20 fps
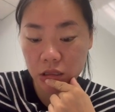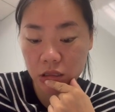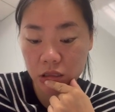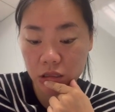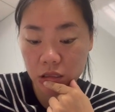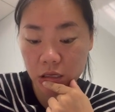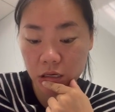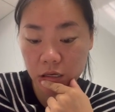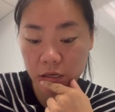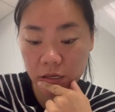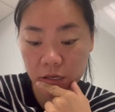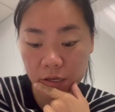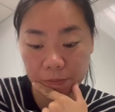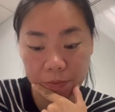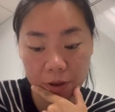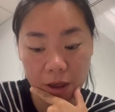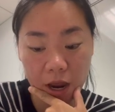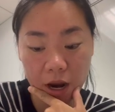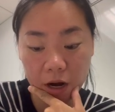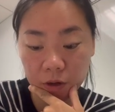The
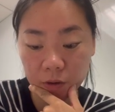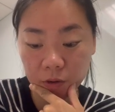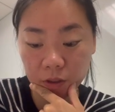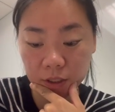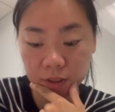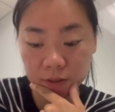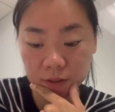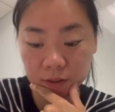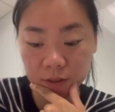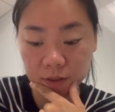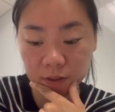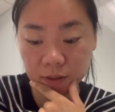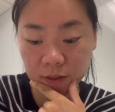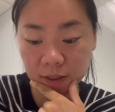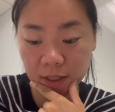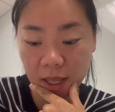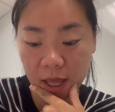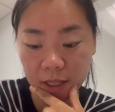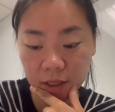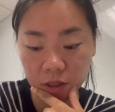parents
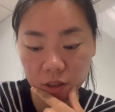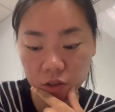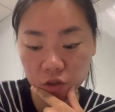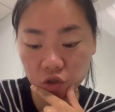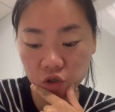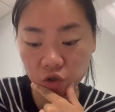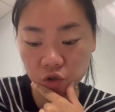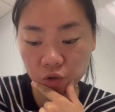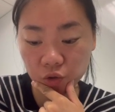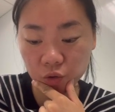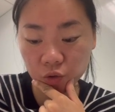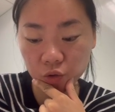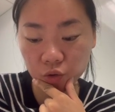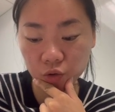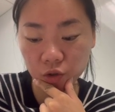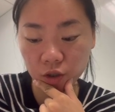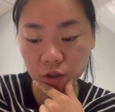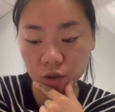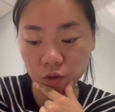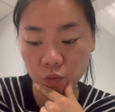let the
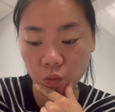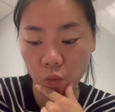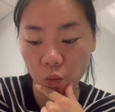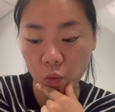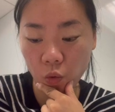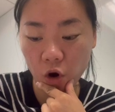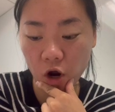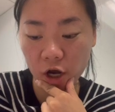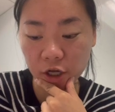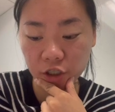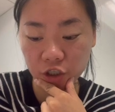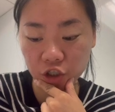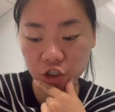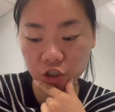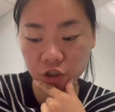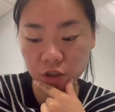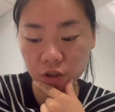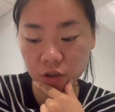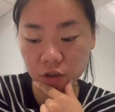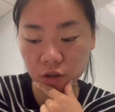children
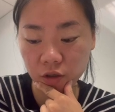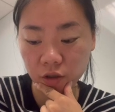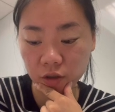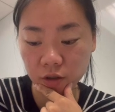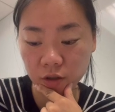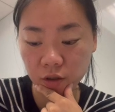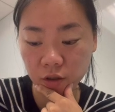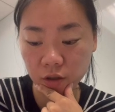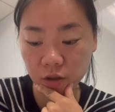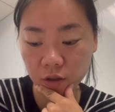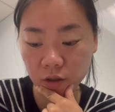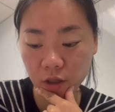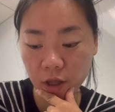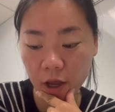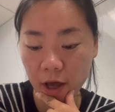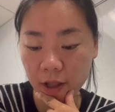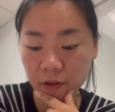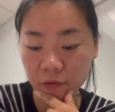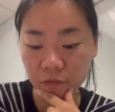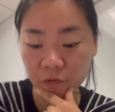watch the
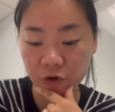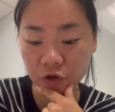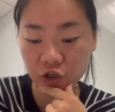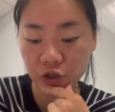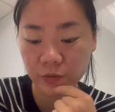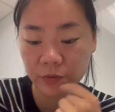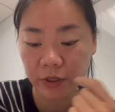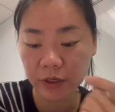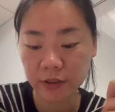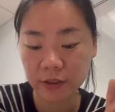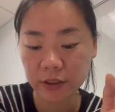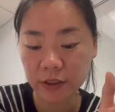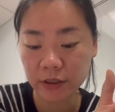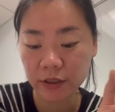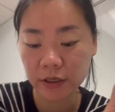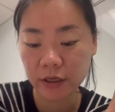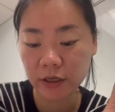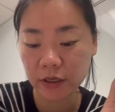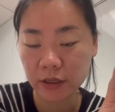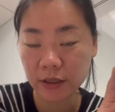television because they
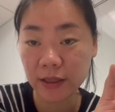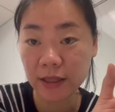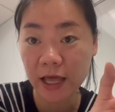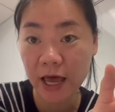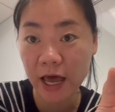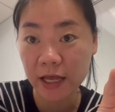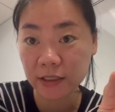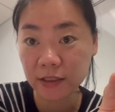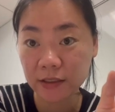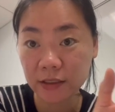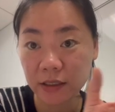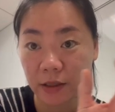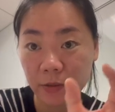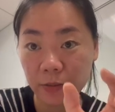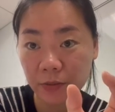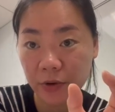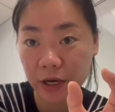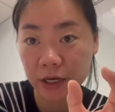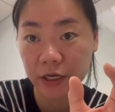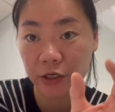let
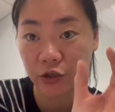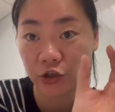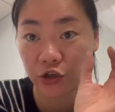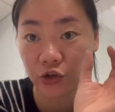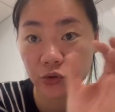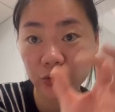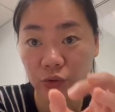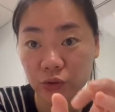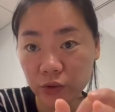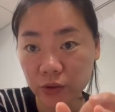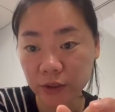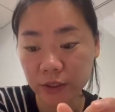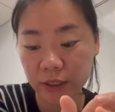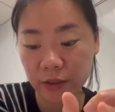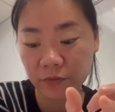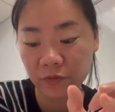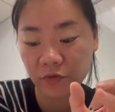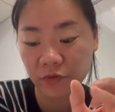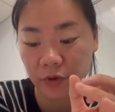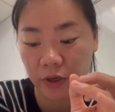somebody do
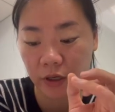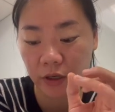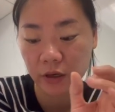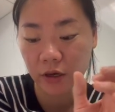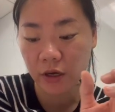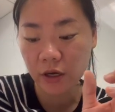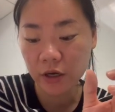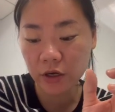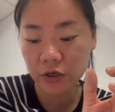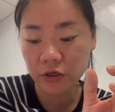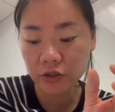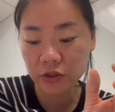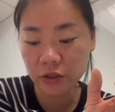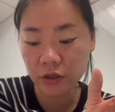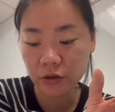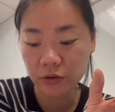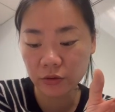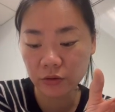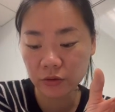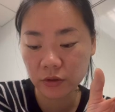something.
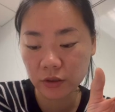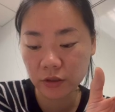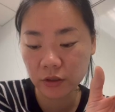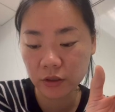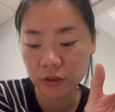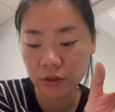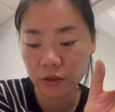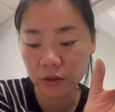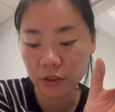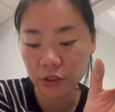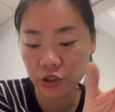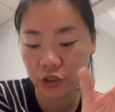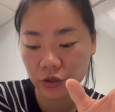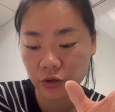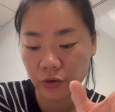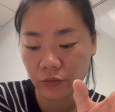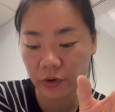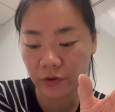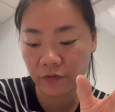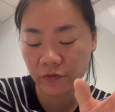So the
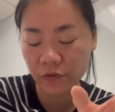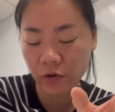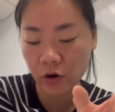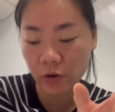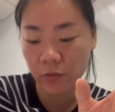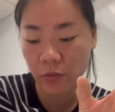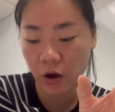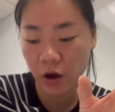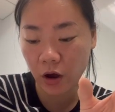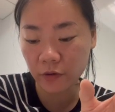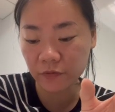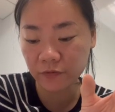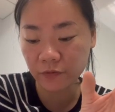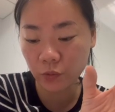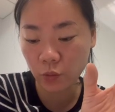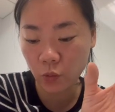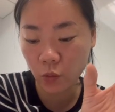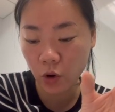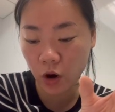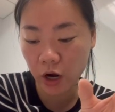dictionary form of
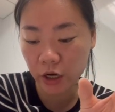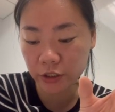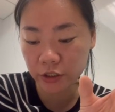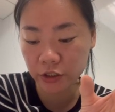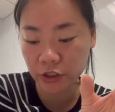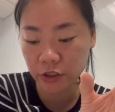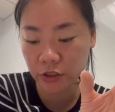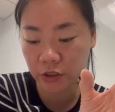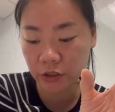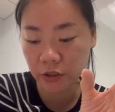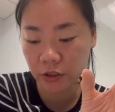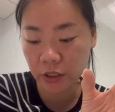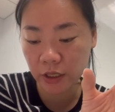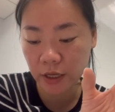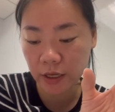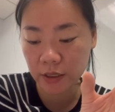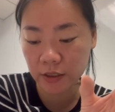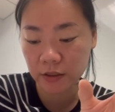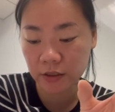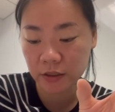watch
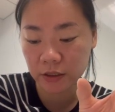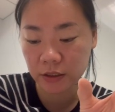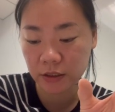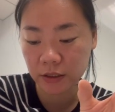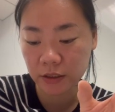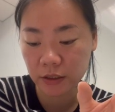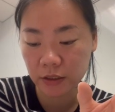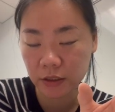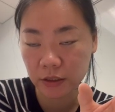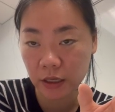is